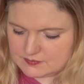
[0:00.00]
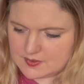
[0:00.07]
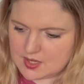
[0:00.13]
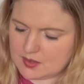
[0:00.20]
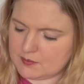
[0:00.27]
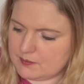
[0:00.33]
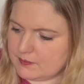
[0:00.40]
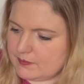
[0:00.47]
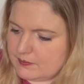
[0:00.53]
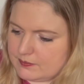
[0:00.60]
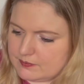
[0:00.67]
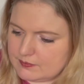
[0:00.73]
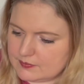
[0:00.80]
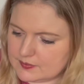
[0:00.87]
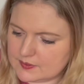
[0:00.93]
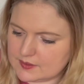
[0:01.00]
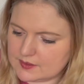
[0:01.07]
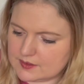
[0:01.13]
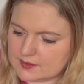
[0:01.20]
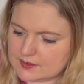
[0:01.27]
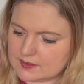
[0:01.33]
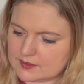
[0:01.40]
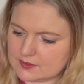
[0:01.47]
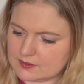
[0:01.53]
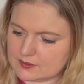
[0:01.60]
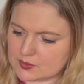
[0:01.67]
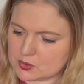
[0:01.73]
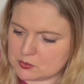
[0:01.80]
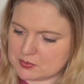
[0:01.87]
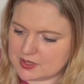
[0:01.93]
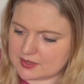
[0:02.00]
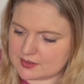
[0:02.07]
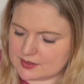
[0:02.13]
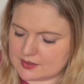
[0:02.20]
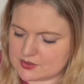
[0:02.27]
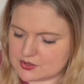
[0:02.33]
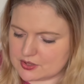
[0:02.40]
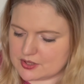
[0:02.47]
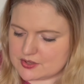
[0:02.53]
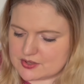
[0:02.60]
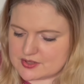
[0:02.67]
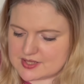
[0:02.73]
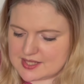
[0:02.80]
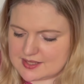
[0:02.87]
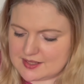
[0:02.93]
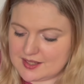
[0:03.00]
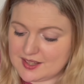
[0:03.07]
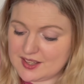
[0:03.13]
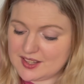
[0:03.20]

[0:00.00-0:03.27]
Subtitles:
yeah, go back to the trousers then.